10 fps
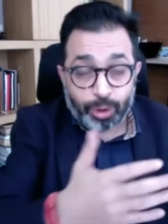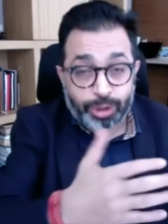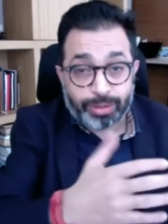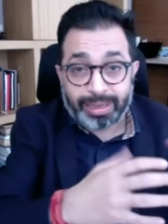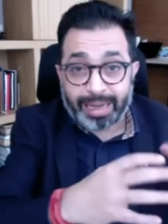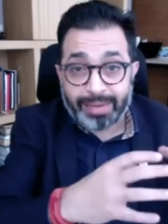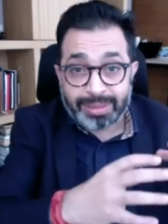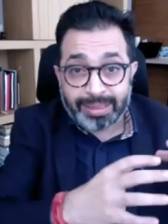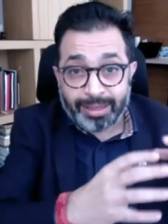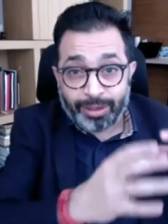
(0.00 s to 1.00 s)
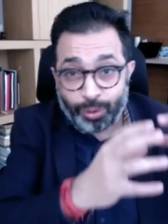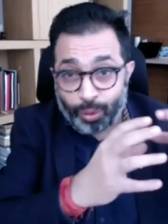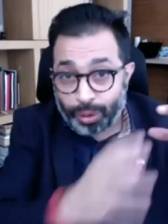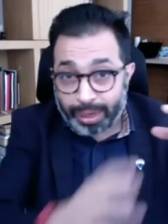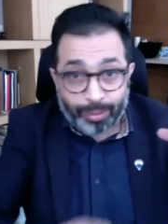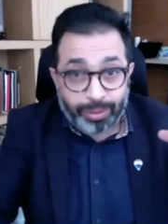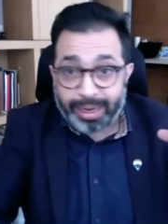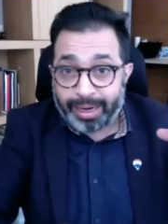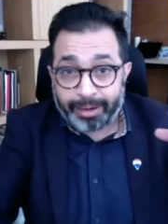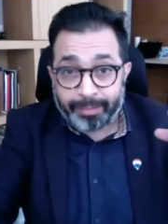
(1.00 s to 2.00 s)
Most of the times you go down the
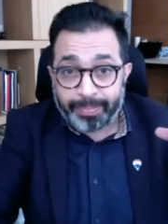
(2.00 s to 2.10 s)
ladder.